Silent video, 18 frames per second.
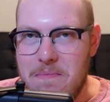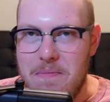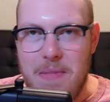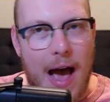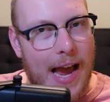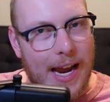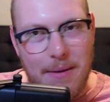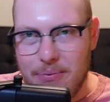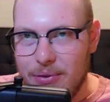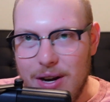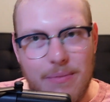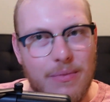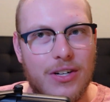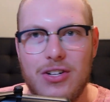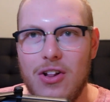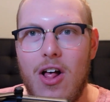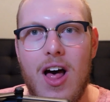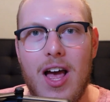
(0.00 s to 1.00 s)
I could pretty
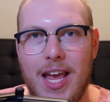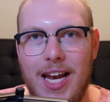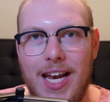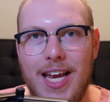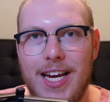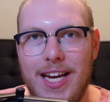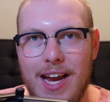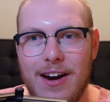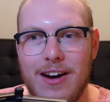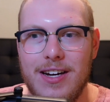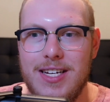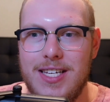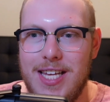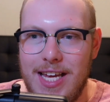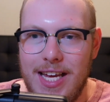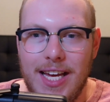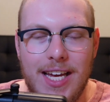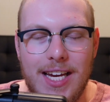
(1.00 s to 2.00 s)
much lock it in,
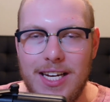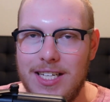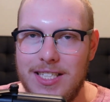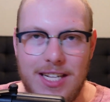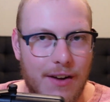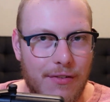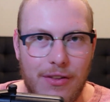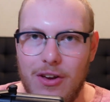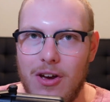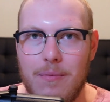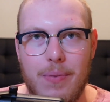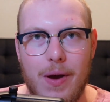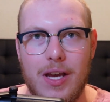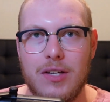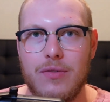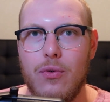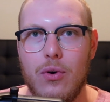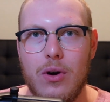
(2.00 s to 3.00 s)
guarantee it. He's definitely on
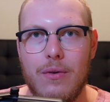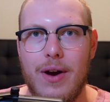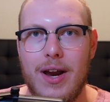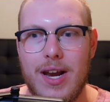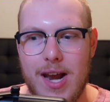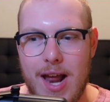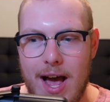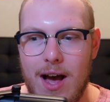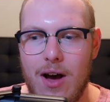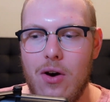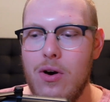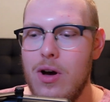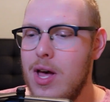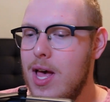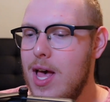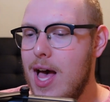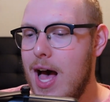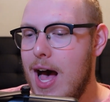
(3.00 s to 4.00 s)
pace for it right now.
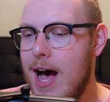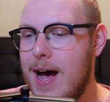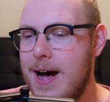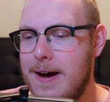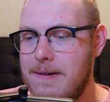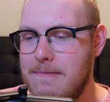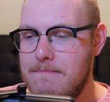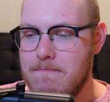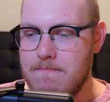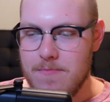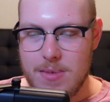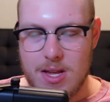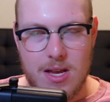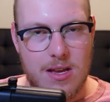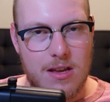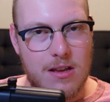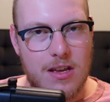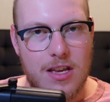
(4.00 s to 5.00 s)
Um,
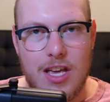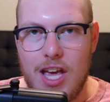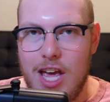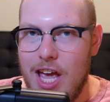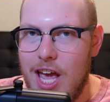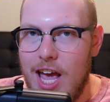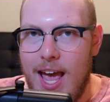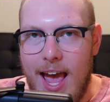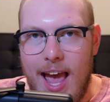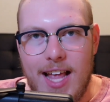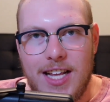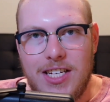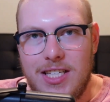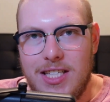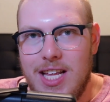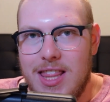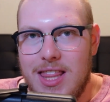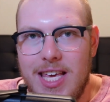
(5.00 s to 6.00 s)
it's
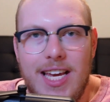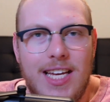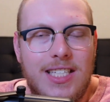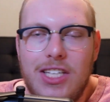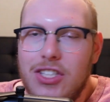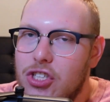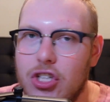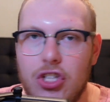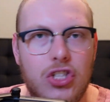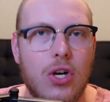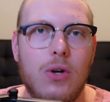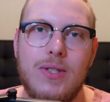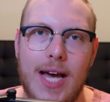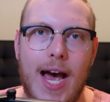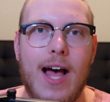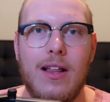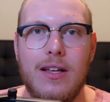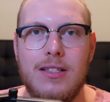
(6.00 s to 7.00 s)
the thing is he's just so
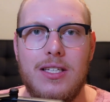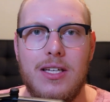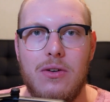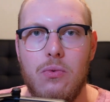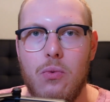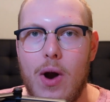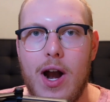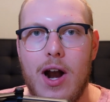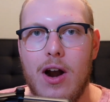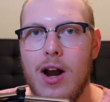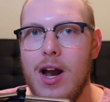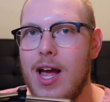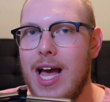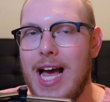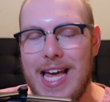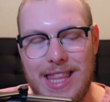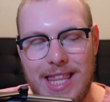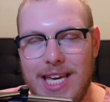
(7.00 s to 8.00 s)
talented where
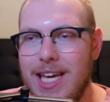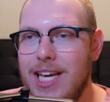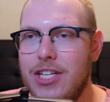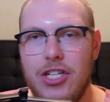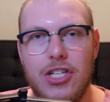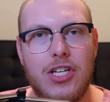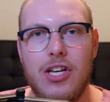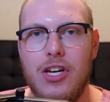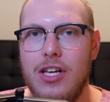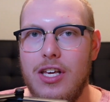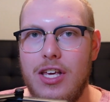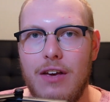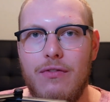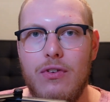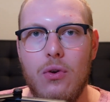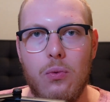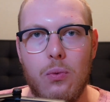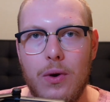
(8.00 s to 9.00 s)
I think he's just going to
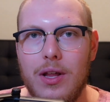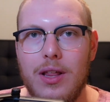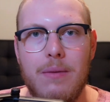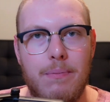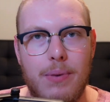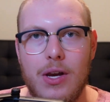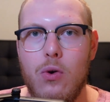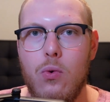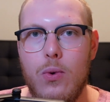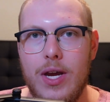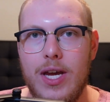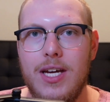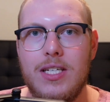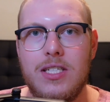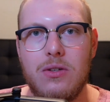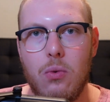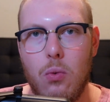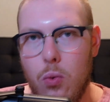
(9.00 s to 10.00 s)
give you really big
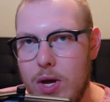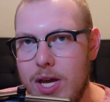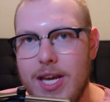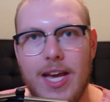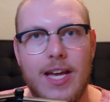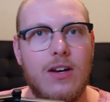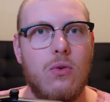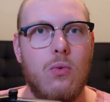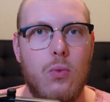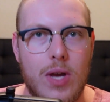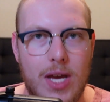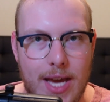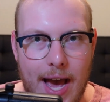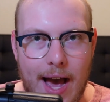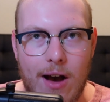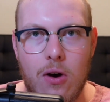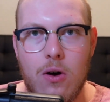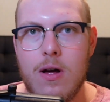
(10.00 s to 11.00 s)
weeks week in and week
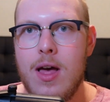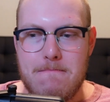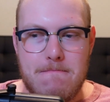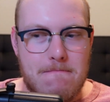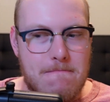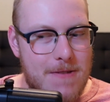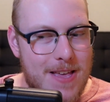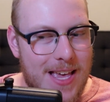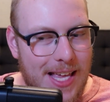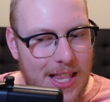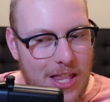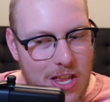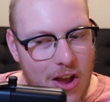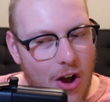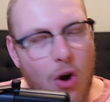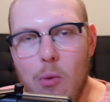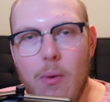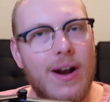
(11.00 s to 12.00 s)
out.
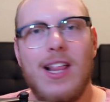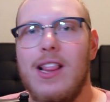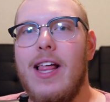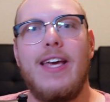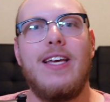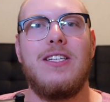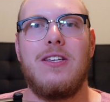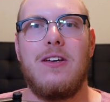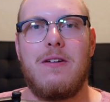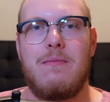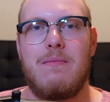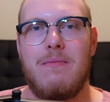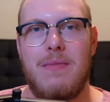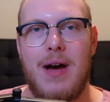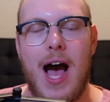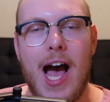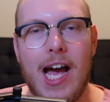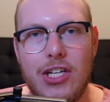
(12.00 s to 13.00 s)
Nobody likes him.
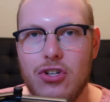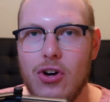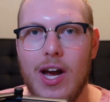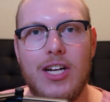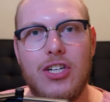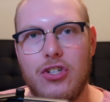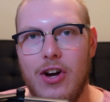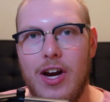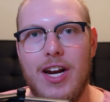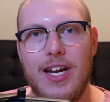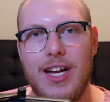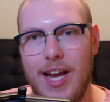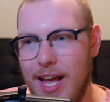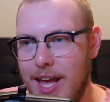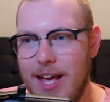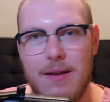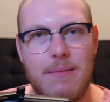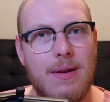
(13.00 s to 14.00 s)
I tried trading
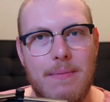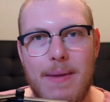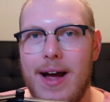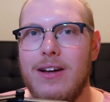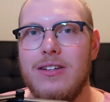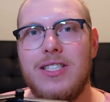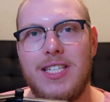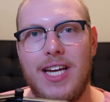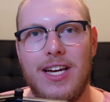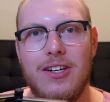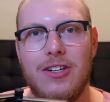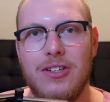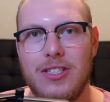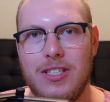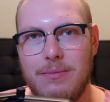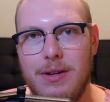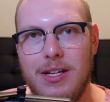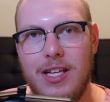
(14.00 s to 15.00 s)
him and Miles
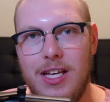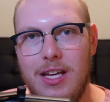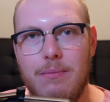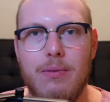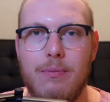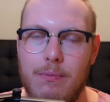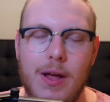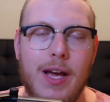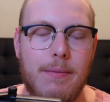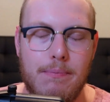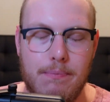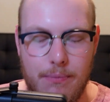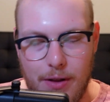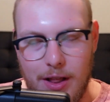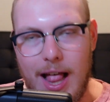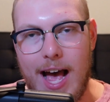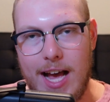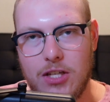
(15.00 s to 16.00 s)
Sanders in my league like
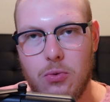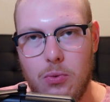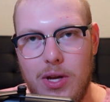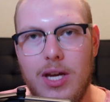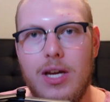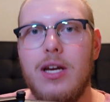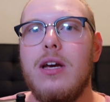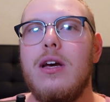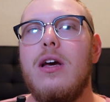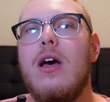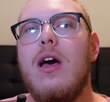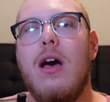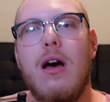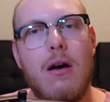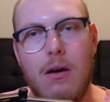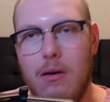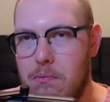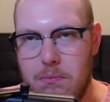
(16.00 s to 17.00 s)
the last week.
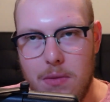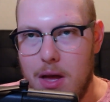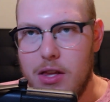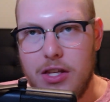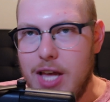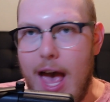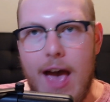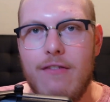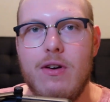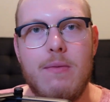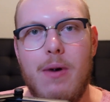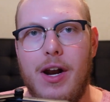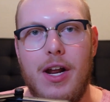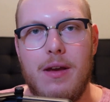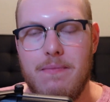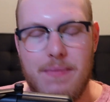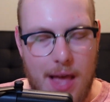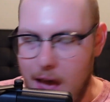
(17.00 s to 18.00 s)

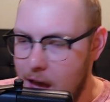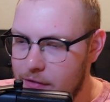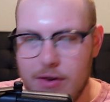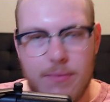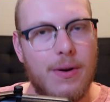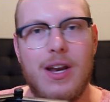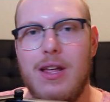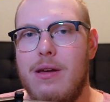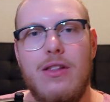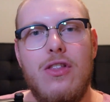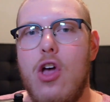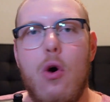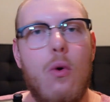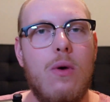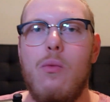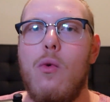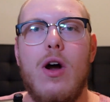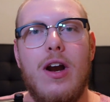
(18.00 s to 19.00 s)
Everybody, everybody, no
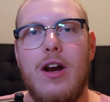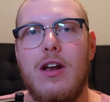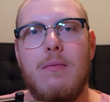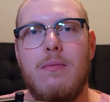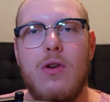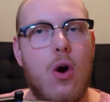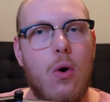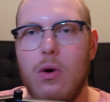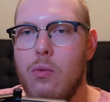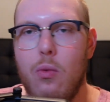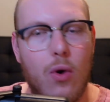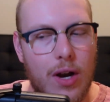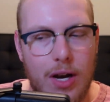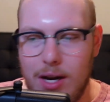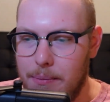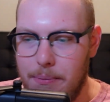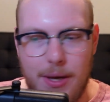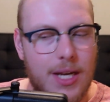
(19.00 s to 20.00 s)
one wanted him. No one
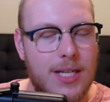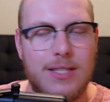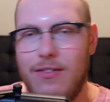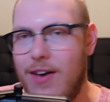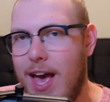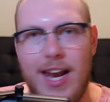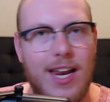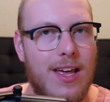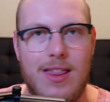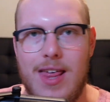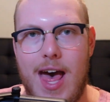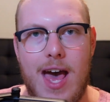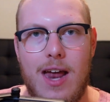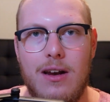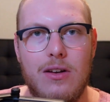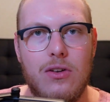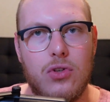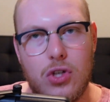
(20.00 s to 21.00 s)
wanted a piece of any of
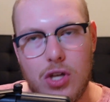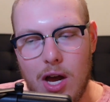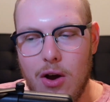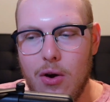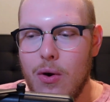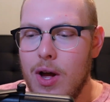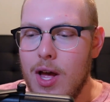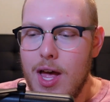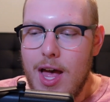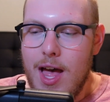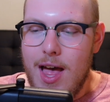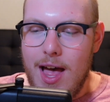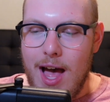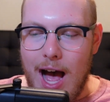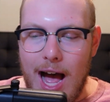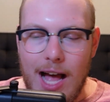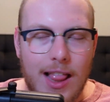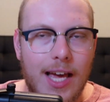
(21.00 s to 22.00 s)
that. So
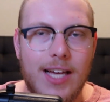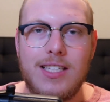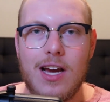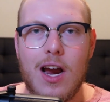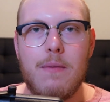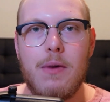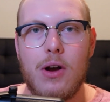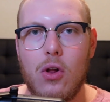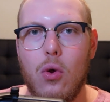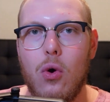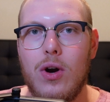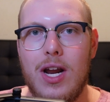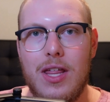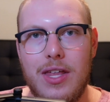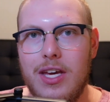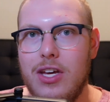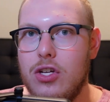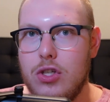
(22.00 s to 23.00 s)
I like Terry McLaurin. I
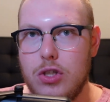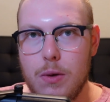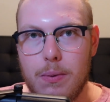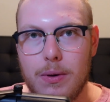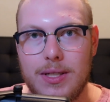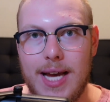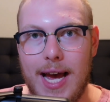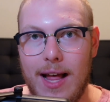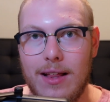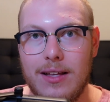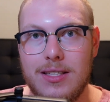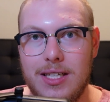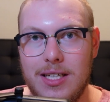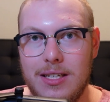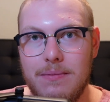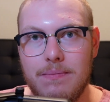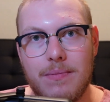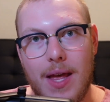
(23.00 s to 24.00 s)
think he's super
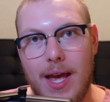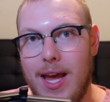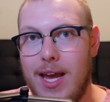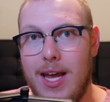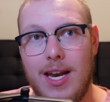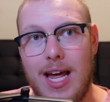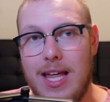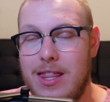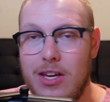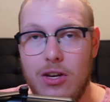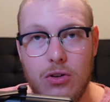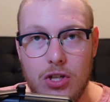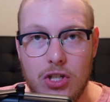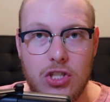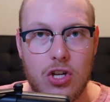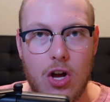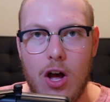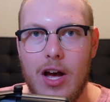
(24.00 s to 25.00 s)
talented, and I think you
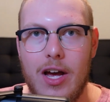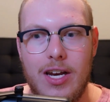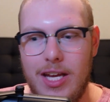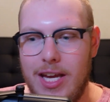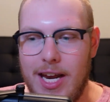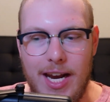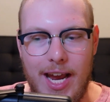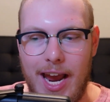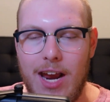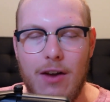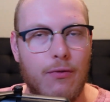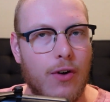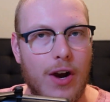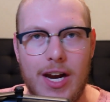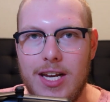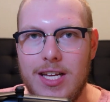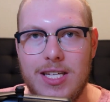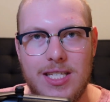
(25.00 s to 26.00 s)
just saw it. He had an eight for
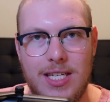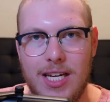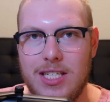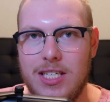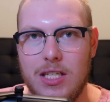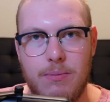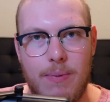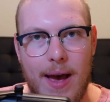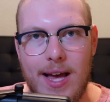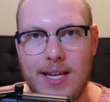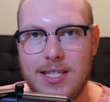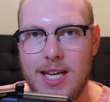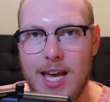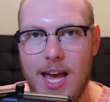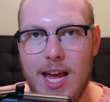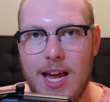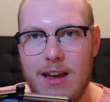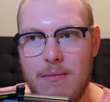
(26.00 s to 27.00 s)
eighty six this past
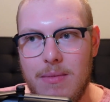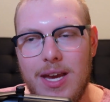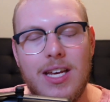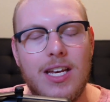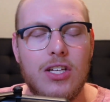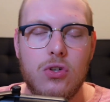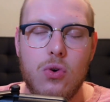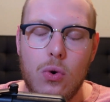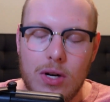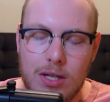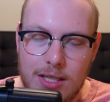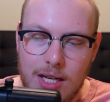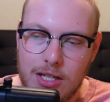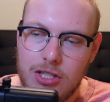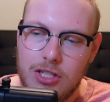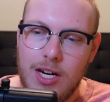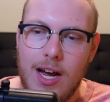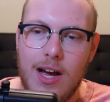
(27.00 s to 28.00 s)
game. He did score a
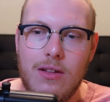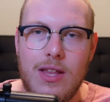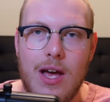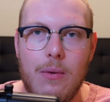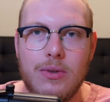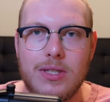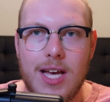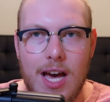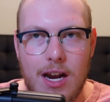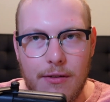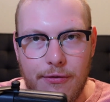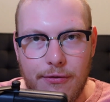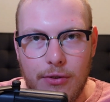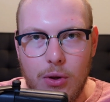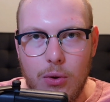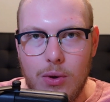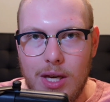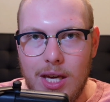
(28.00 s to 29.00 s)
touchdown that was kind of
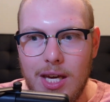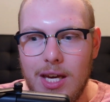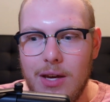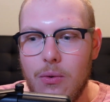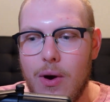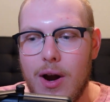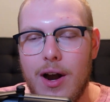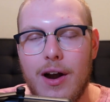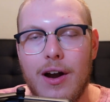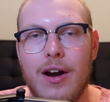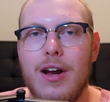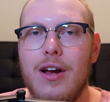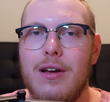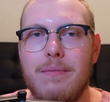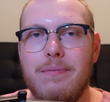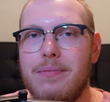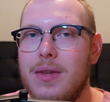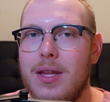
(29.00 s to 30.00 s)
fluky, where
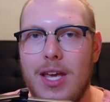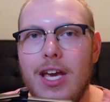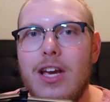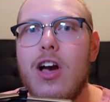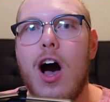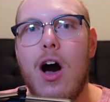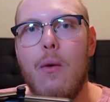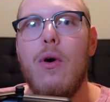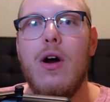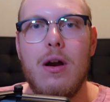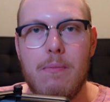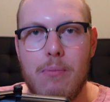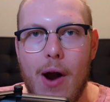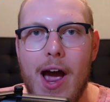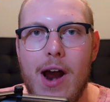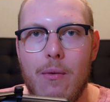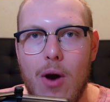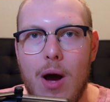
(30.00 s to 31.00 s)
he got one of
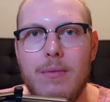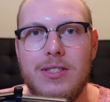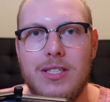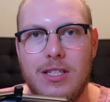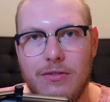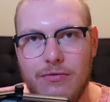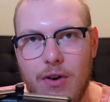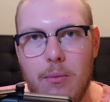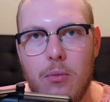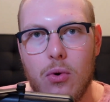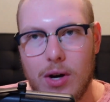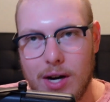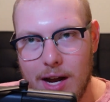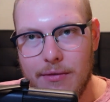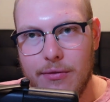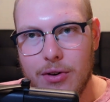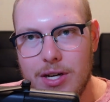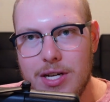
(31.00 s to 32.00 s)
Brian Robinson's fumble
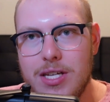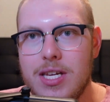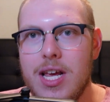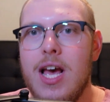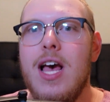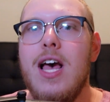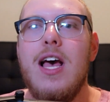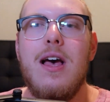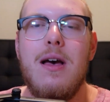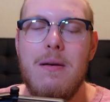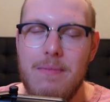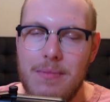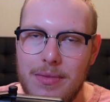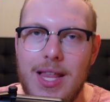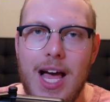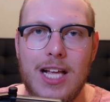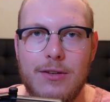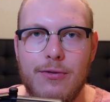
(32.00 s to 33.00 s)
recoveries.
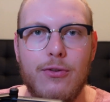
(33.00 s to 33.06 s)
That's